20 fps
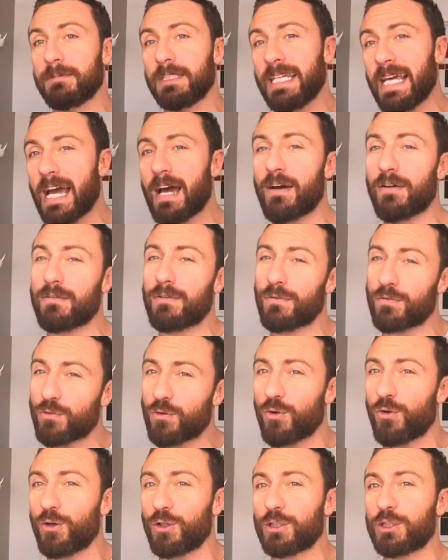Yeah, of
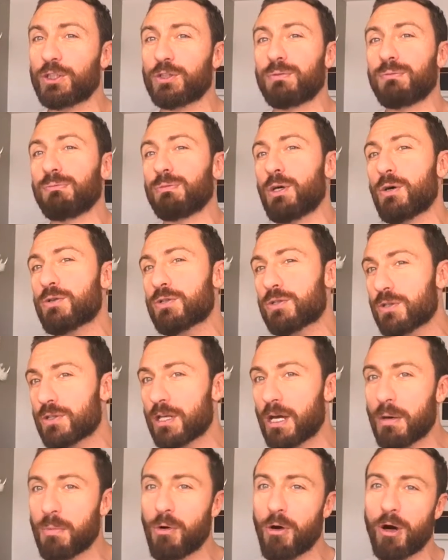course, most of
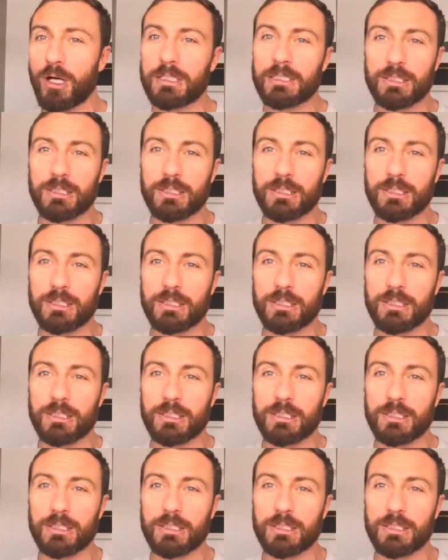them are